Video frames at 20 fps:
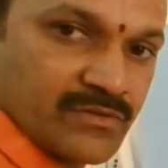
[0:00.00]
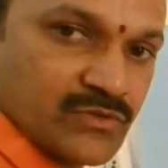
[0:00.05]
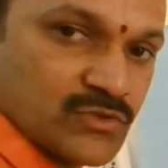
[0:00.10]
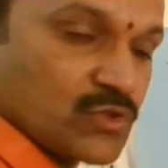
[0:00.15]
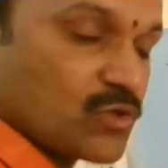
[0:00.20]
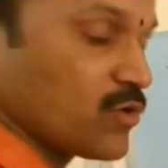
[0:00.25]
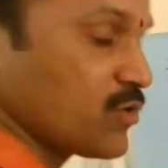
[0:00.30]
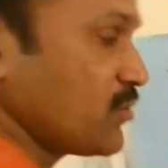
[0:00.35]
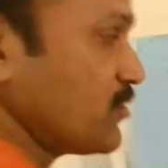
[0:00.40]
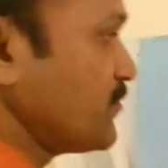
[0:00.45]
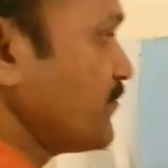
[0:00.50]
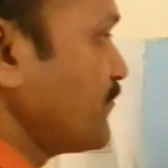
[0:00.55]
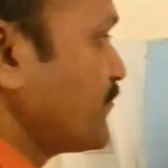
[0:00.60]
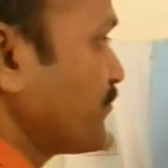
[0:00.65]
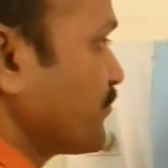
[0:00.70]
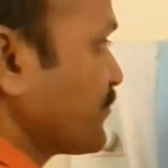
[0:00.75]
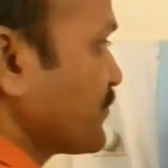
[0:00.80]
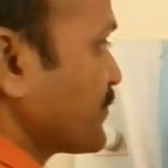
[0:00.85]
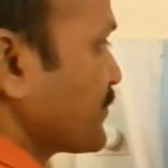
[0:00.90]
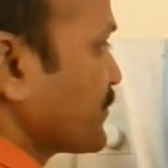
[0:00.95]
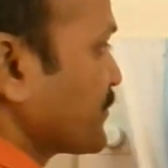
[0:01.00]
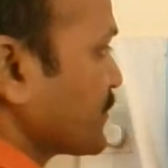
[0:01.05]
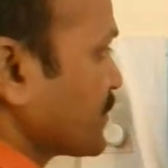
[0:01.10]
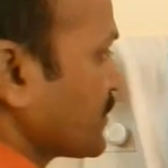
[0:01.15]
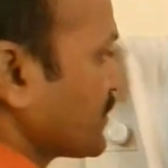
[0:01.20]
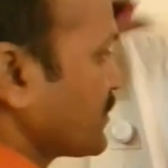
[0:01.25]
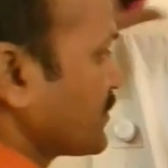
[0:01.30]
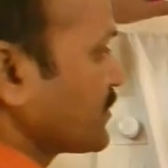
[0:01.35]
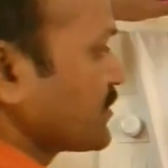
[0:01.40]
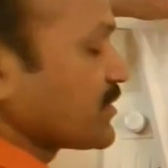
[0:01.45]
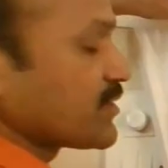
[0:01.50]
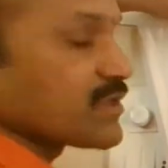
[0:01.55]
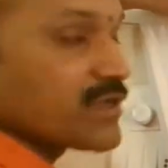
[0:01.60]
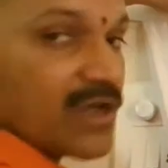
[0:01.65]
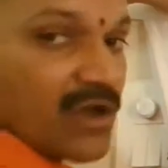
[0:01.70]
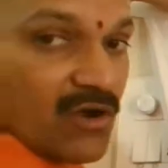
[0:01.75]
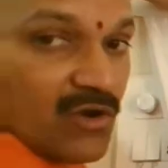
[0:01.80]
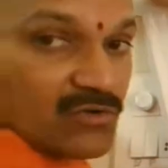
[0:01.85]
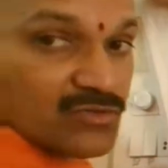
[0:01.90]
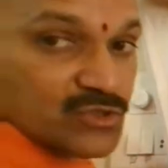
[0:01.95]
So
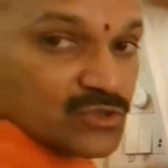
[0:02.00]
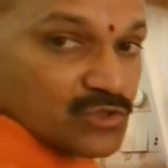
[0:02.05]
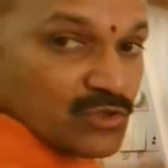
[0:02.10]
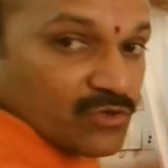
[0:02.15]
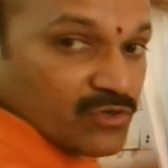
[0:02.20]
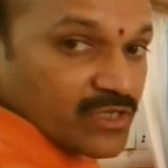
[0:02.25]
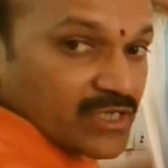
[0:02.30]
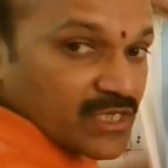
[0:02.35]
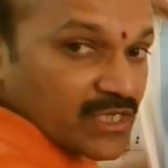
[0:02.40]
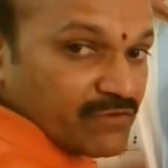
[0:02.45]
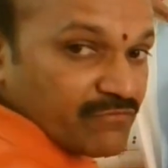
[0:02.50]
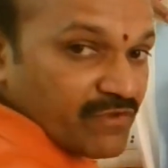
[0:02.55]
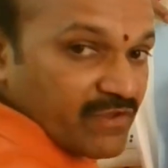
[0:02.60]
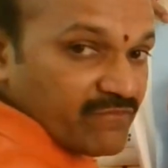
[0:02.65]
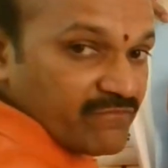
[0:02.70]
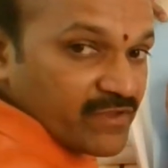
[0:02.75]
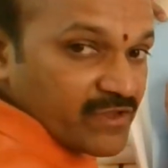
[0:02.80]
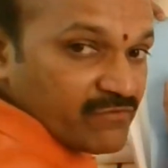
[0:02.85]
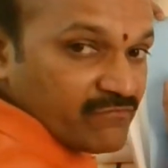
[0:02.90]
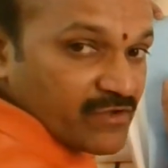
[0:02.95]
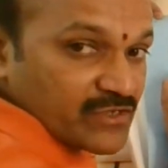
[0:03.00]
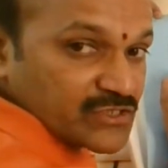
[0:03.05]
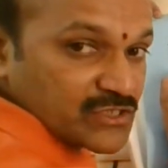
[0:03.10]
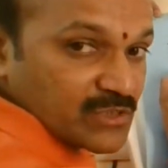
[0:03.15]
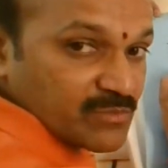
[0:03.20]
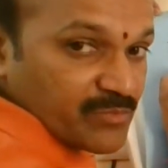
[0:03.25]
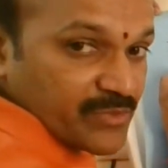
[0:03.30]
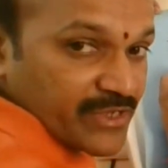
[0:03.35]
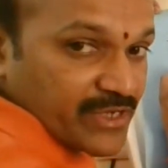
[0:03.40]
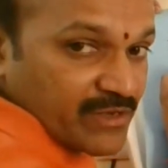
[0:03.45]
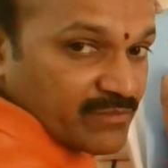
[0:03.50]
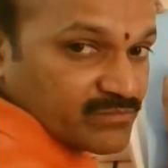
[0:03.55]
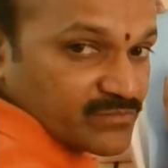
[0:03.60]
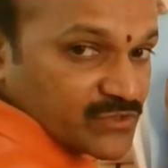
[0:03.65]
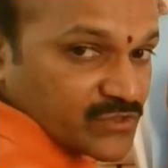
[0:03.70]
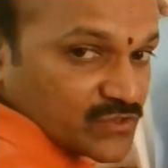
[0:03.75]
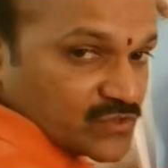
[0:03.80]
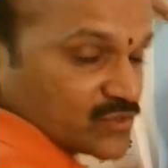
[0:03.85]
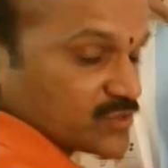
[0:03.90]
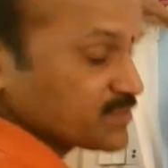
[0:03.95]
now Schrodinger wave equation
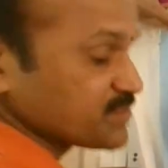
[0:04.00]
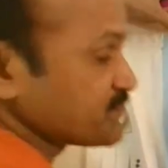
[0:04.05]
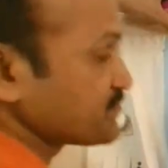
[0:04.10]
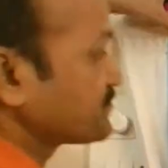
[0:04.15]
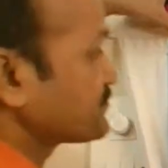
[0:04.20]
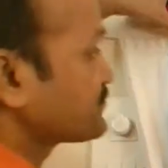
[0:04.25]
becomes